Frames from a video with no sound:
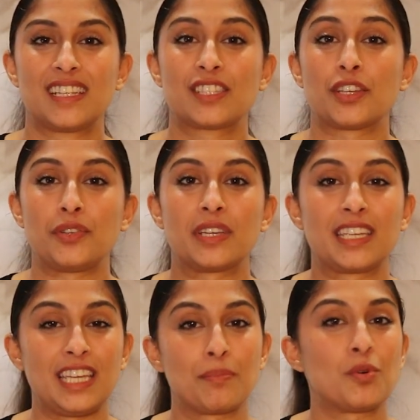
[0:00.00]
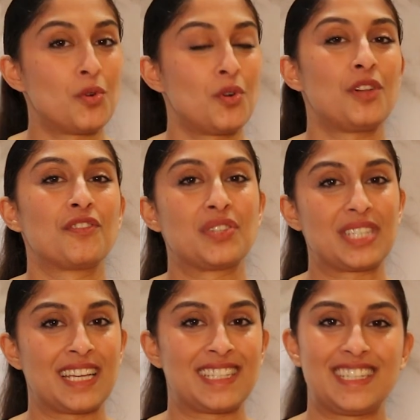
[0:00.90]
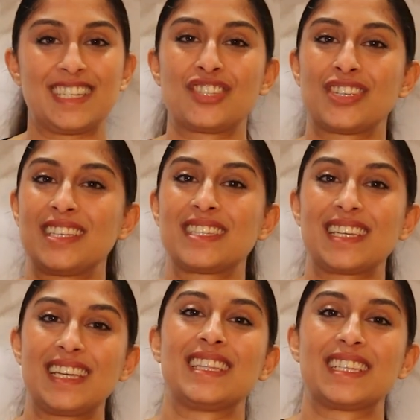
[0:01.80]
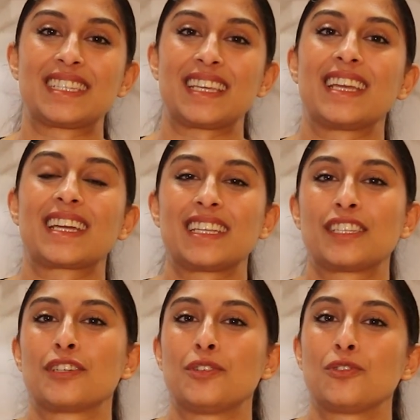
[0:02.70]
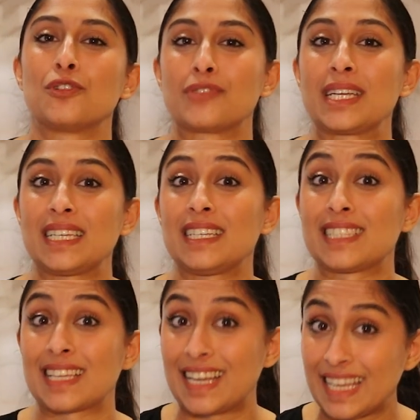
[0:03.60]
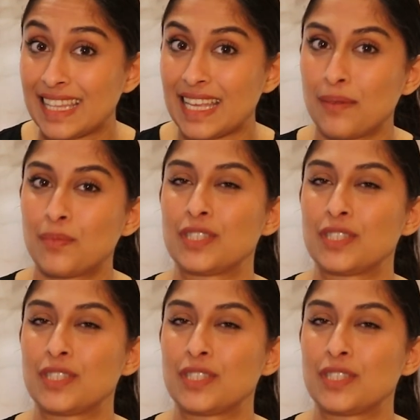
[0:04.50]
So you can keep all of your dirty dishes in the sink until you're ready to clean them,